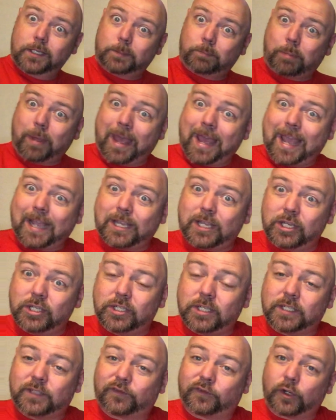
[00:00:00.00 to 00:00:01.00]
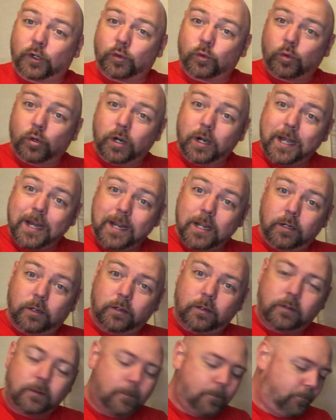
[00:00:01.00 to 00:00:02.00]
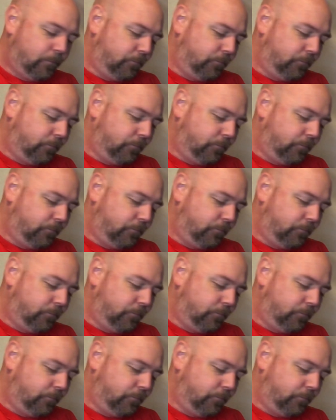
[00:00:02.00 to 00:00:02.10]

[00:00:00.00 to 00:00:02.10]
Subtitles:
package is for real.